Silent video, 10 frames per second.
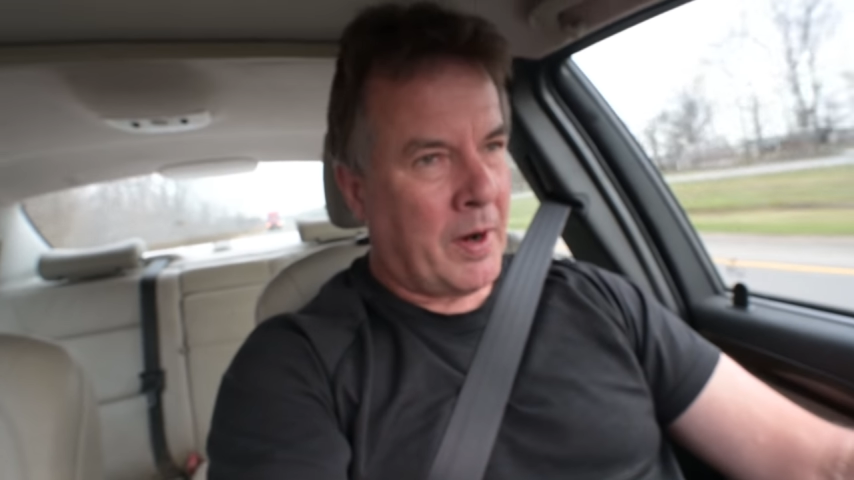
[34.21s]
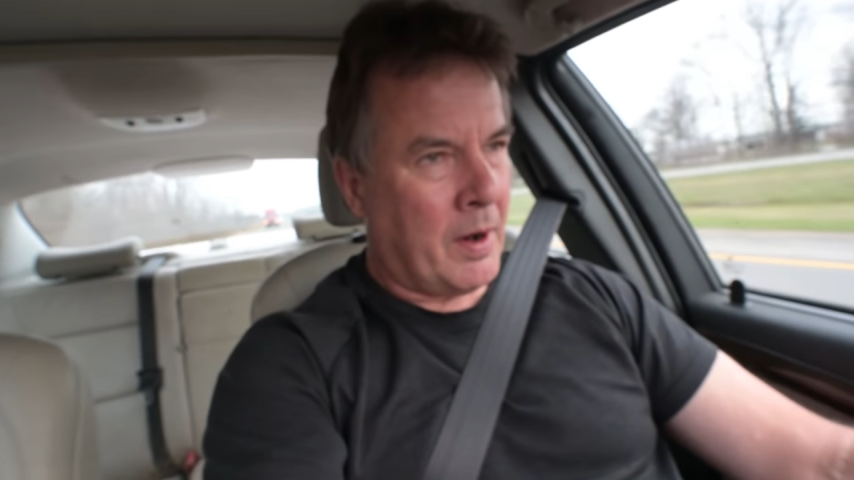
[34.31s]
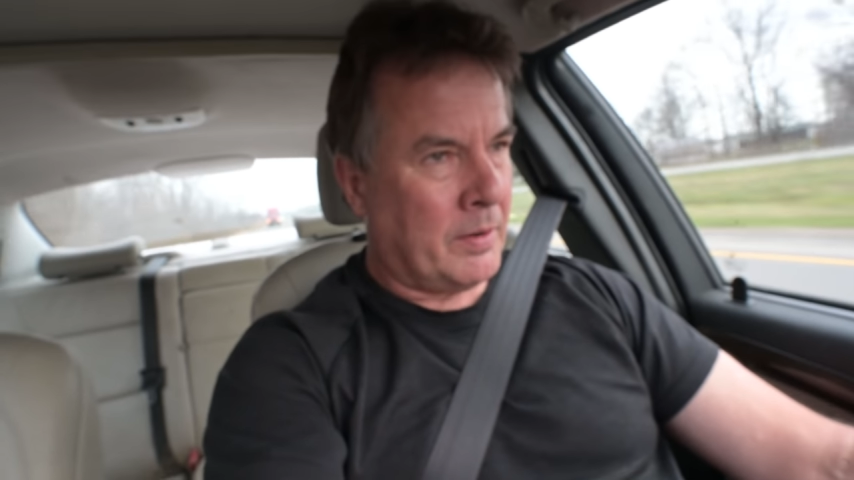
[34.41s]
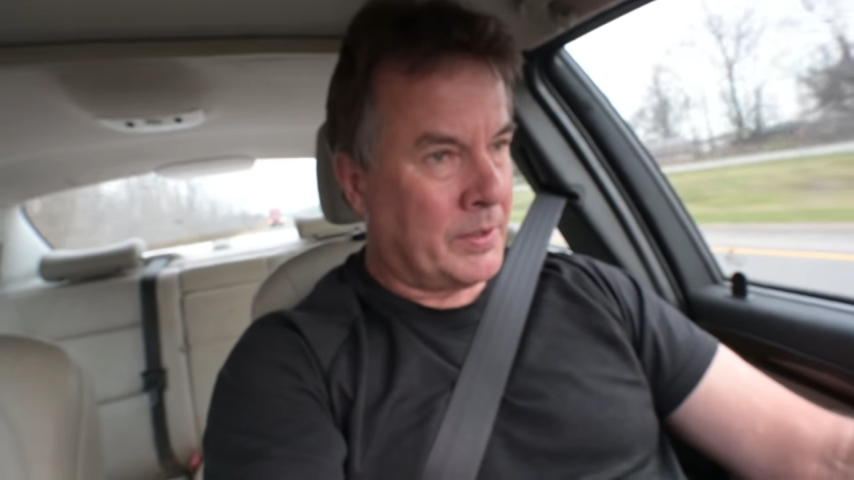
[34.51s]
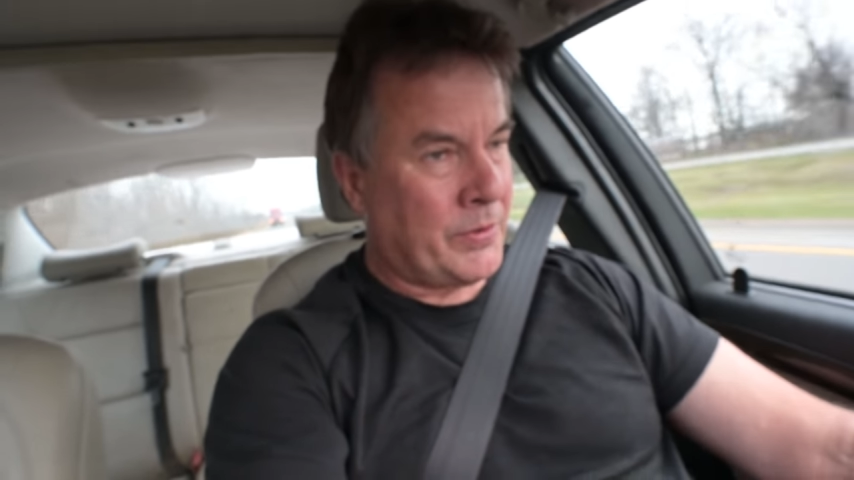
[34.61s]

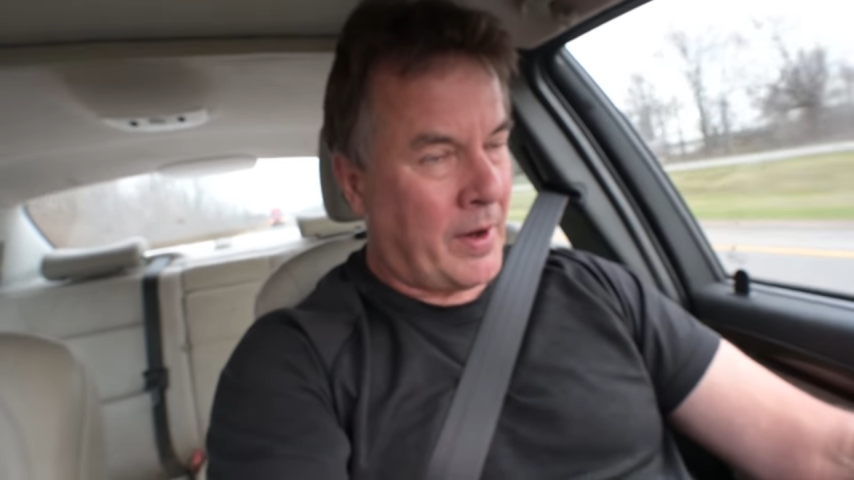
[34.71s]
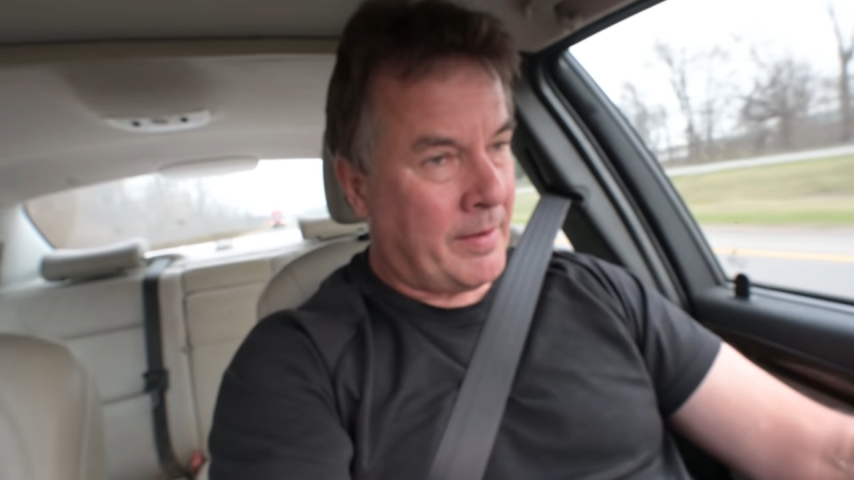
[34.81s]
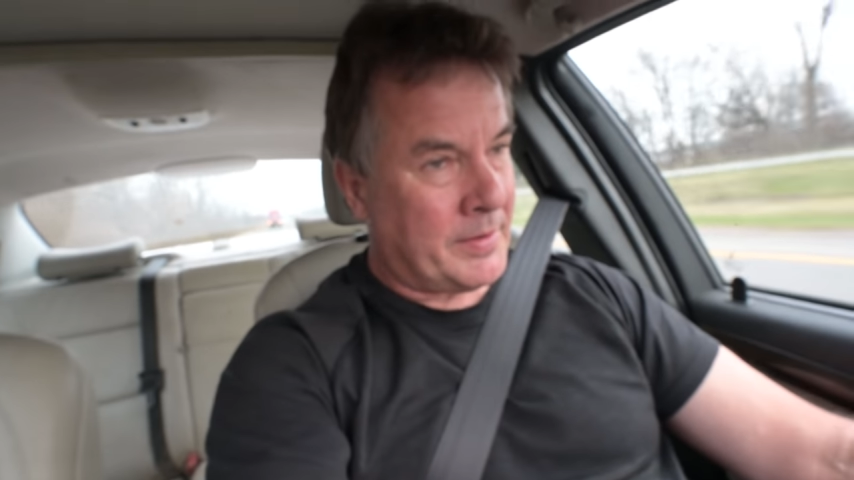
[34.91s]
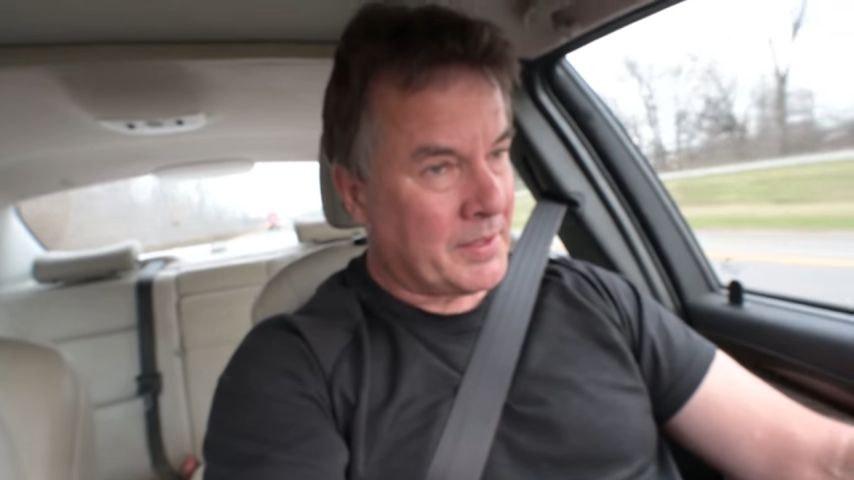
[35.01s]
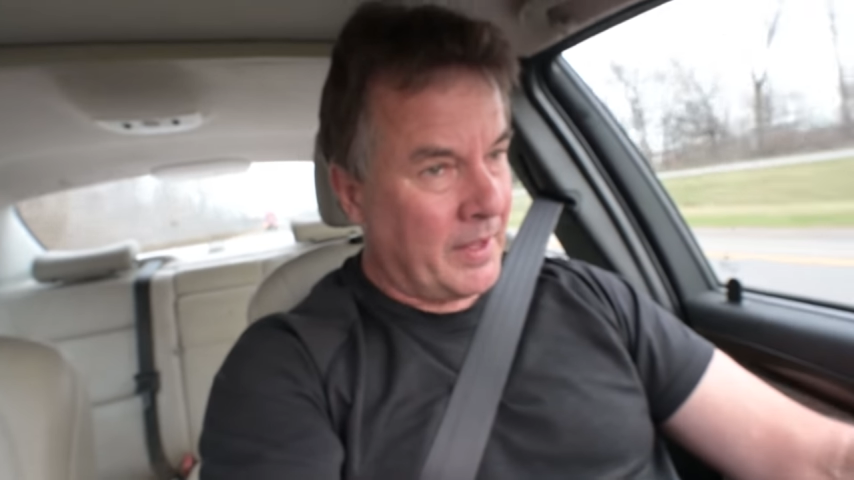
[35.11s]
Carl and
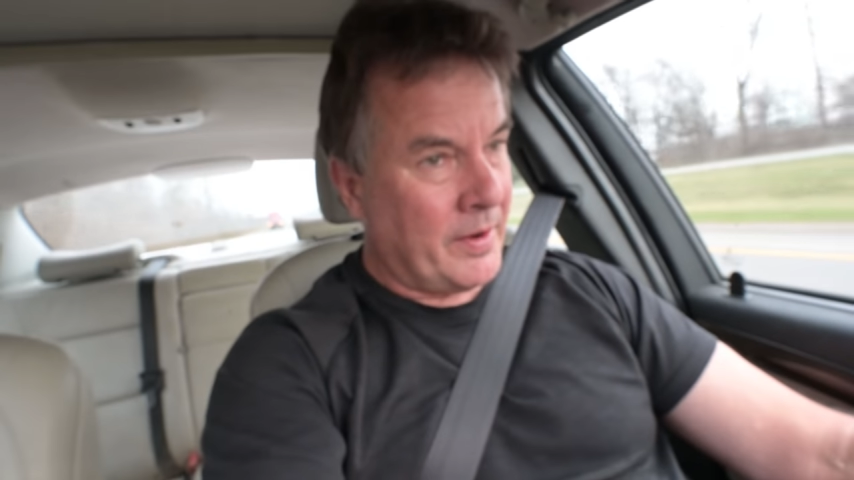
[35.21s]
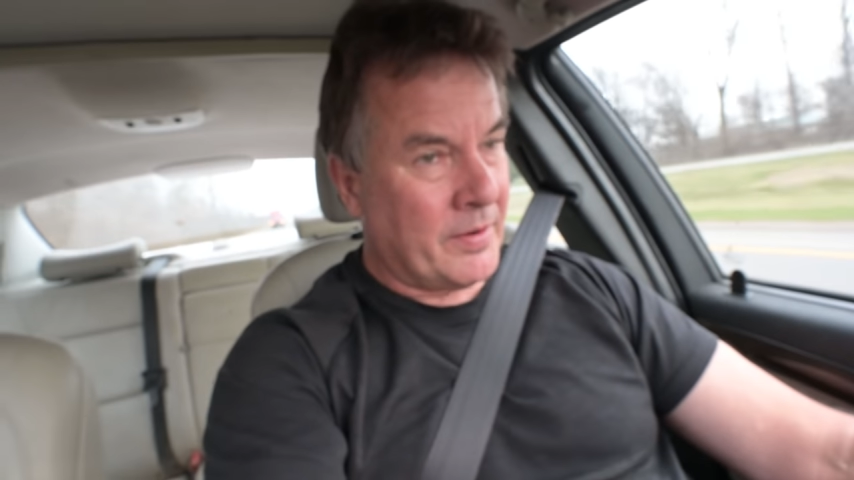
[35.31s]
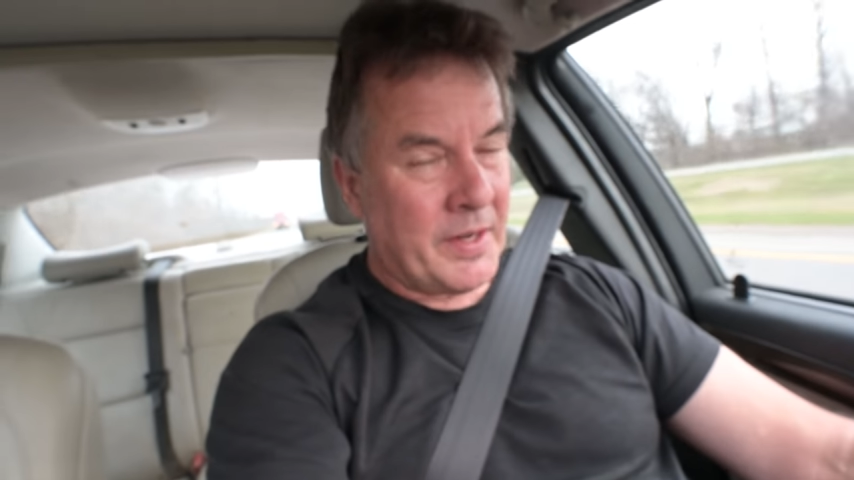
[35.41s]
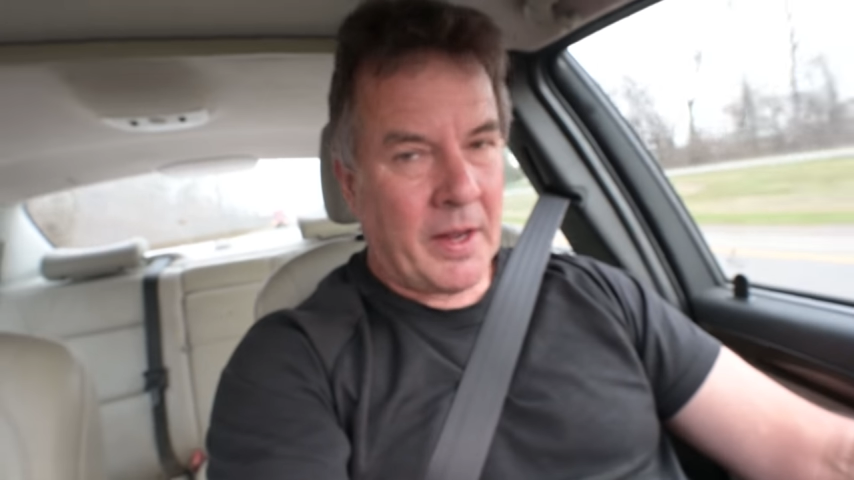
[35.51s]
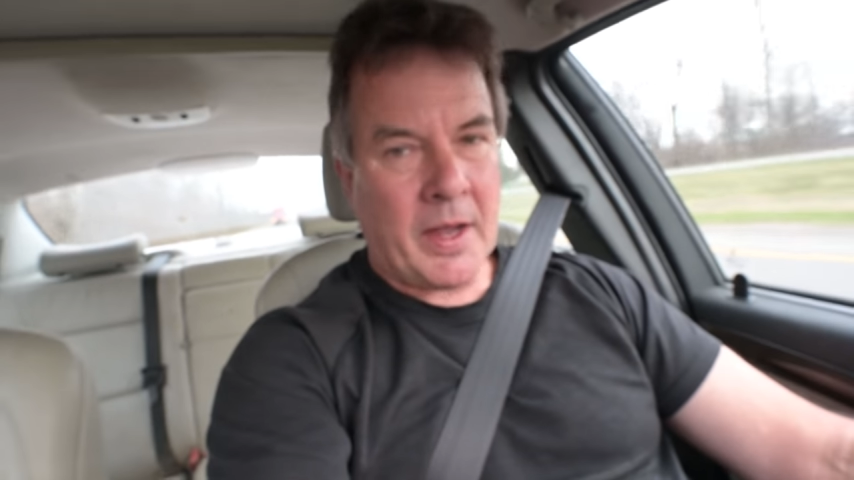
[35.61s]
Travis
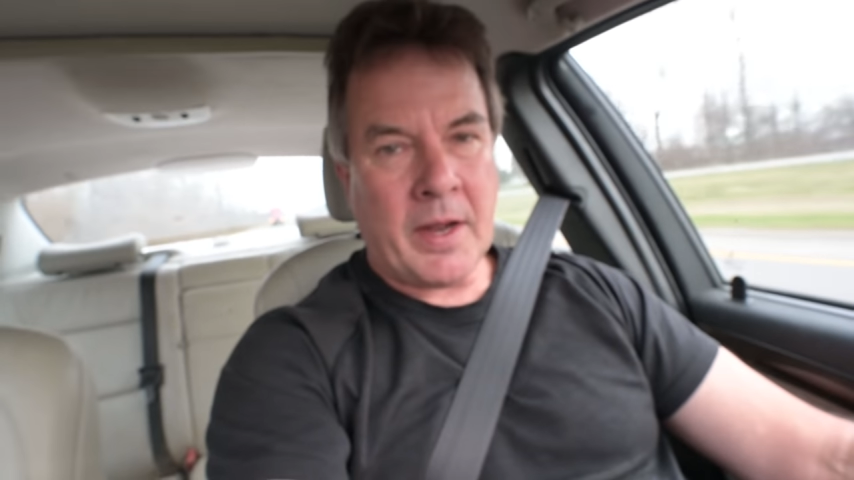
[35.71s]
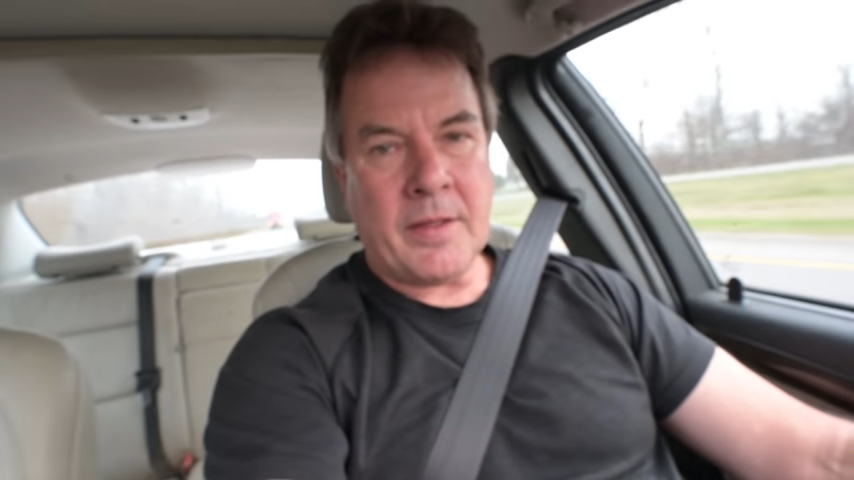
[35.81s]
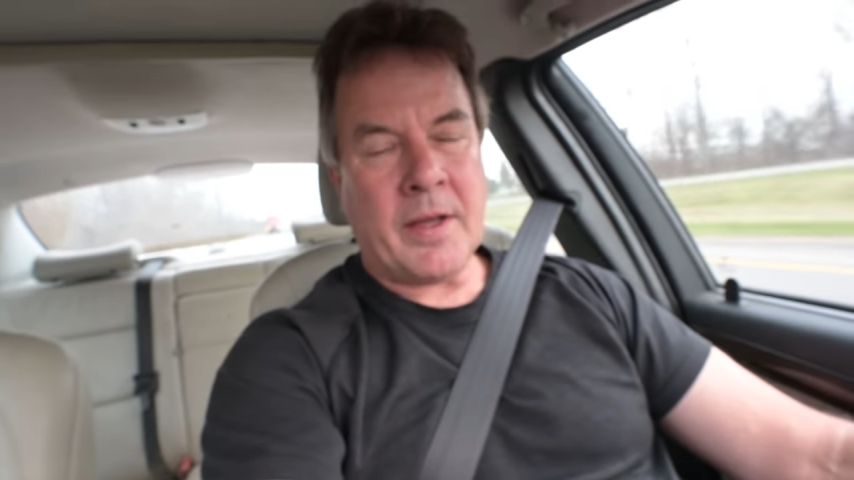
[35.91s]
later today,